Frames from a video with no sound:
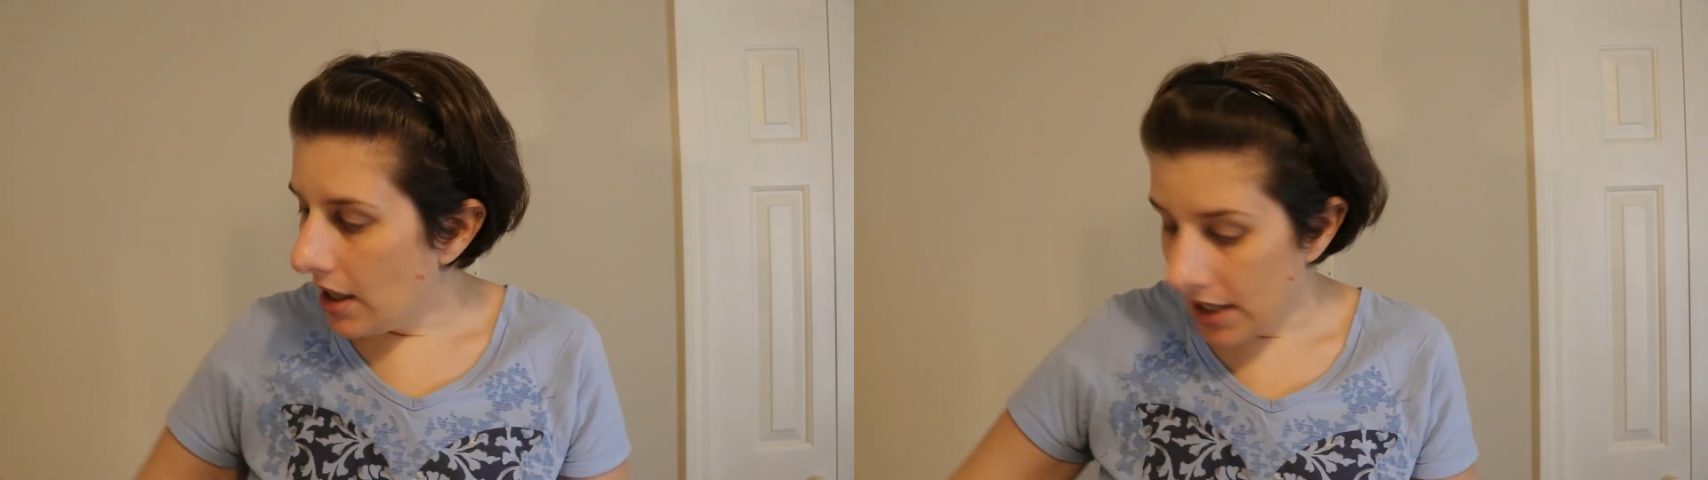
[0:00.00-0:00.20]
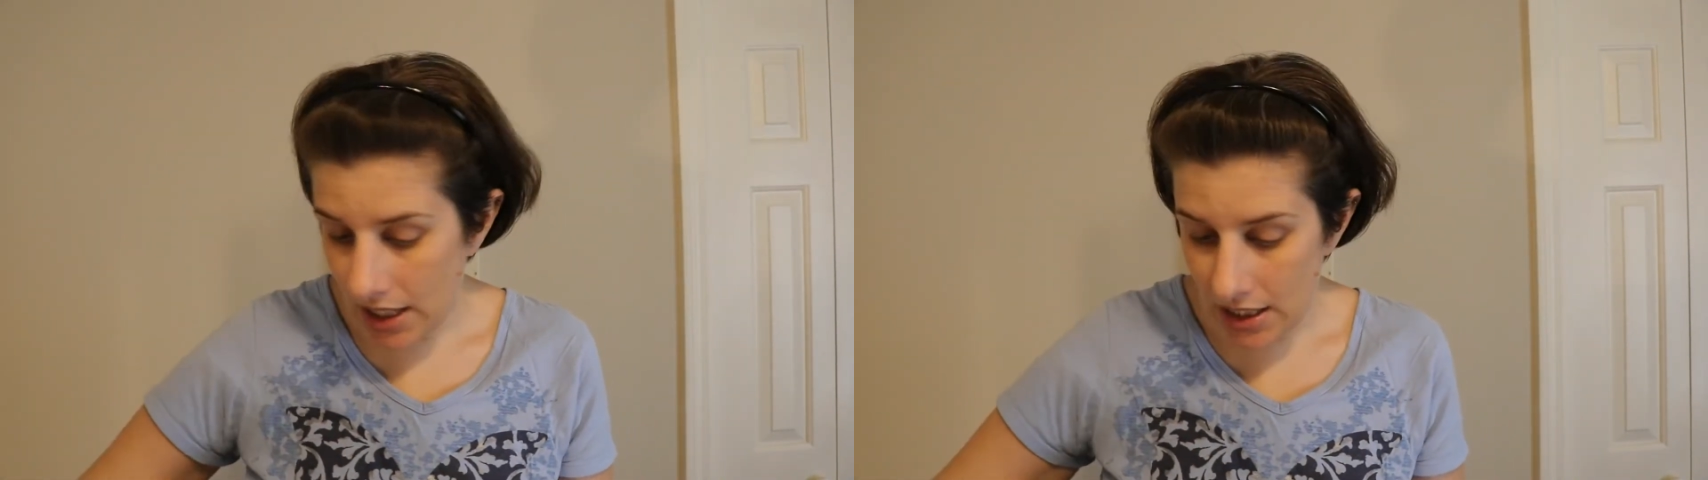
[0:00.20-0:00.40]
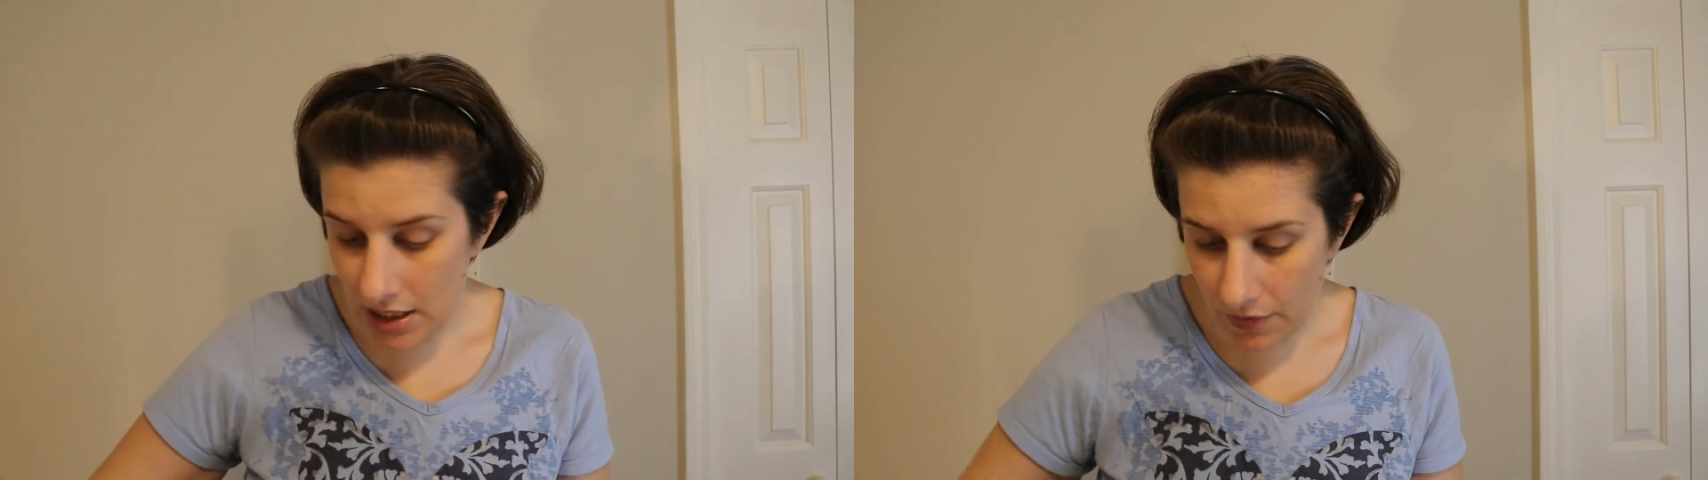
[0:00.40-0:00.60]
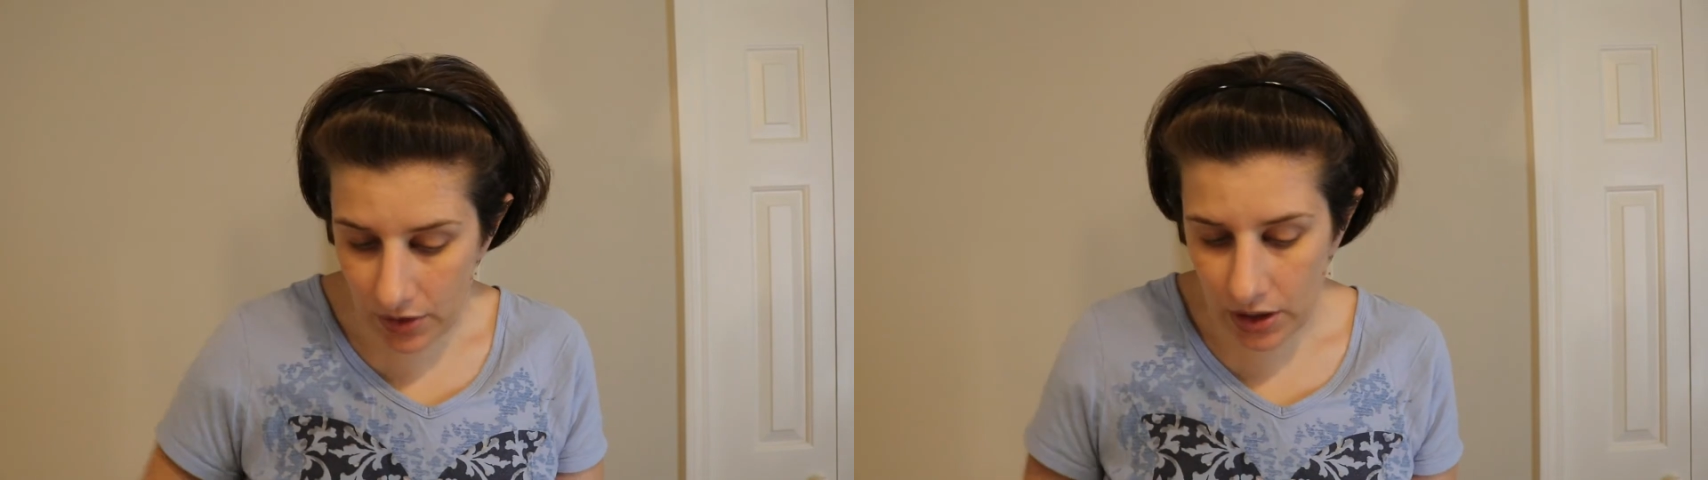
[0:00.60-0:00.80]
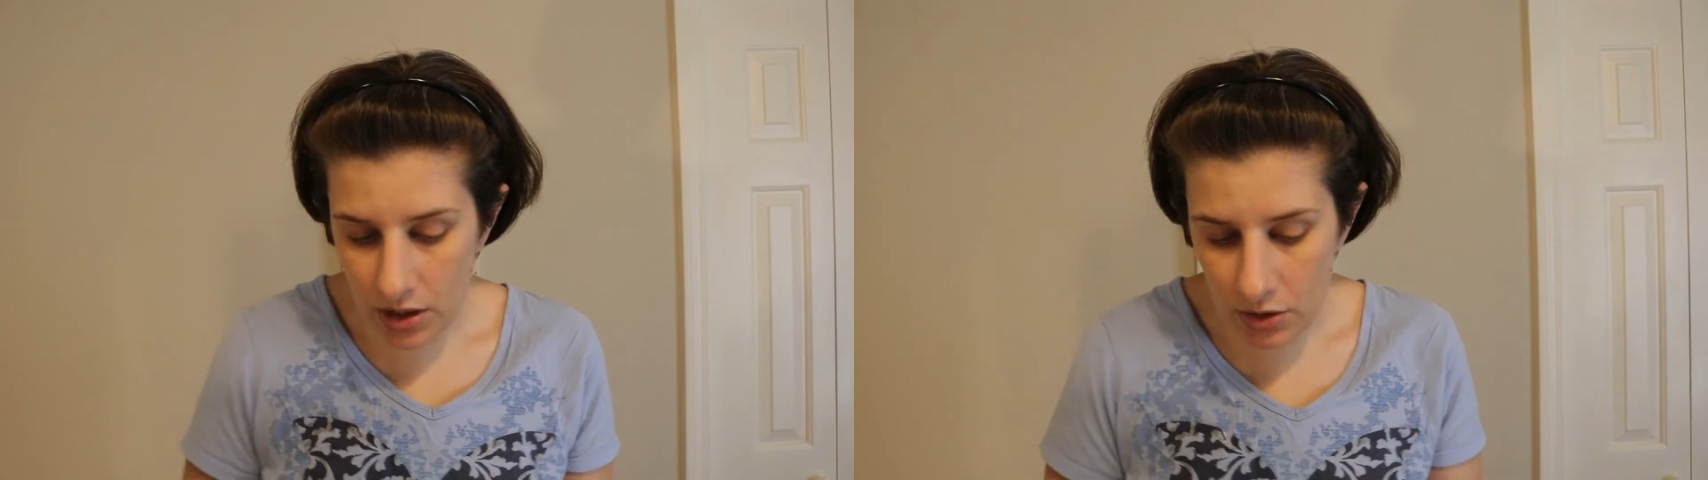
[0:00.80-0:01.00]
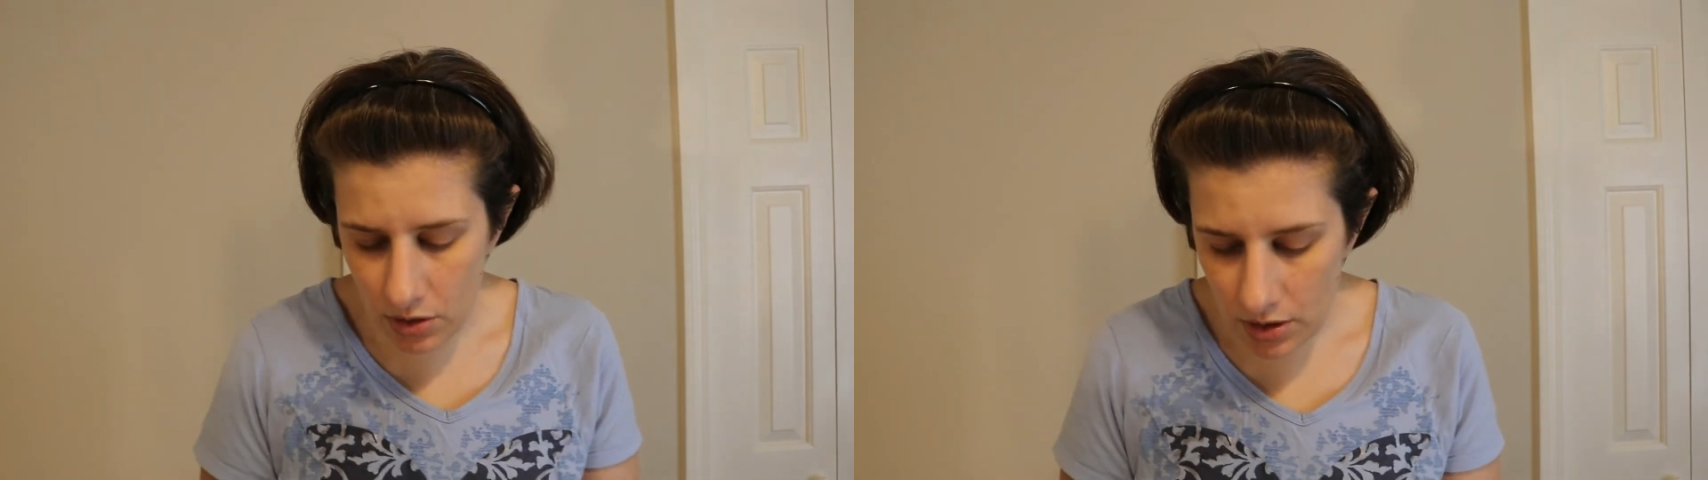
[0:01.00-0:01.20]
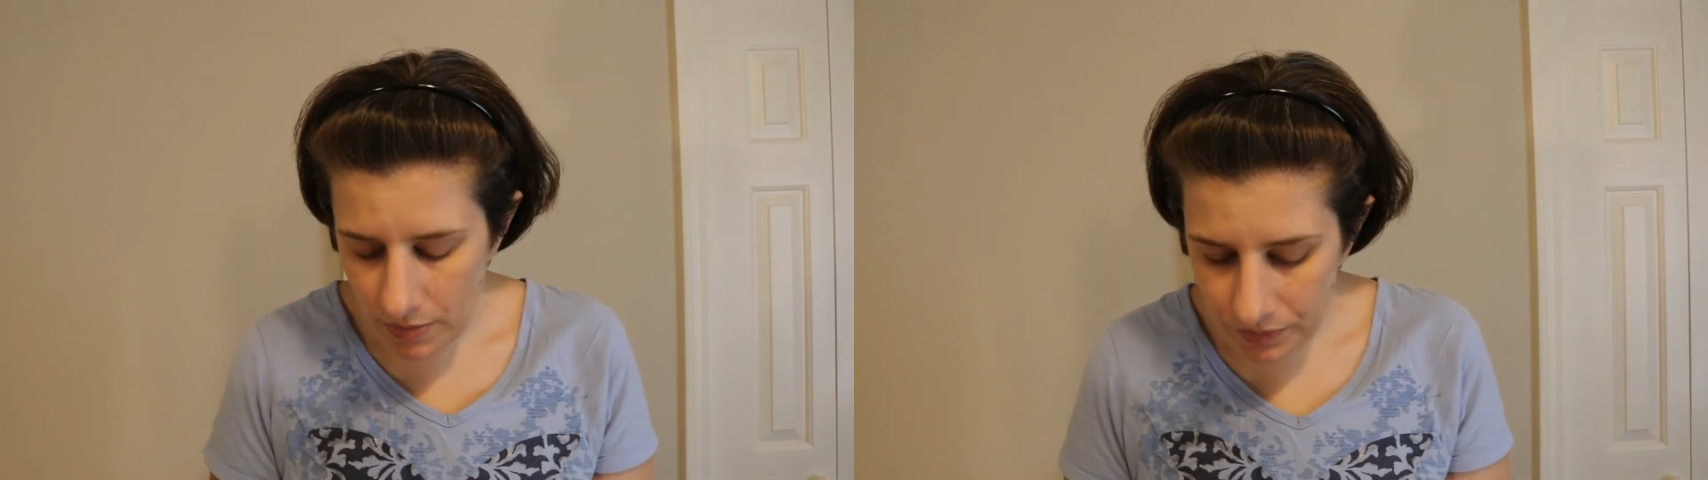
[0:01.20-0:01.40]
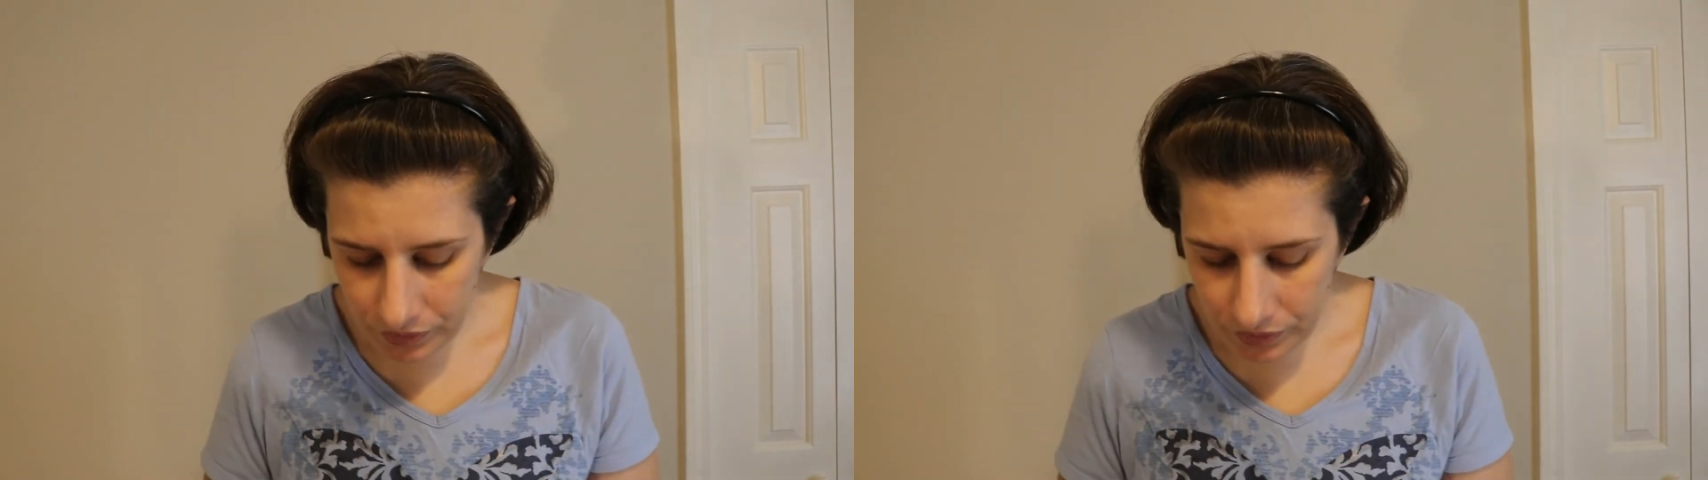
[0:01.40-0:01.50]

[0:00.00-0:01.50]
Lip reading: That I definitely used.